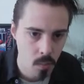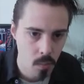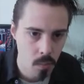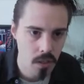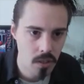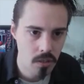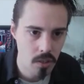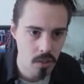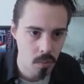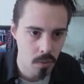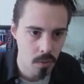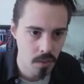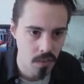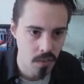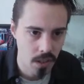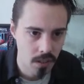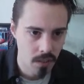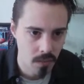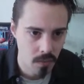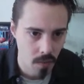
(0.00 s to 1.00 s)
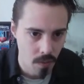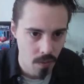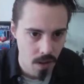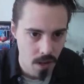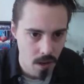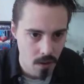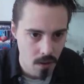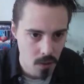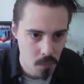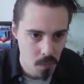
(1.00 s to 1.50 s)
will be super effective on the
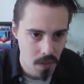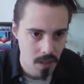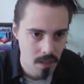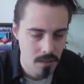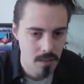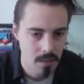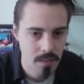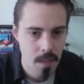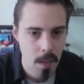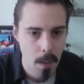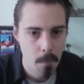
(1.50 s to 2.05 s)
Nose Pass.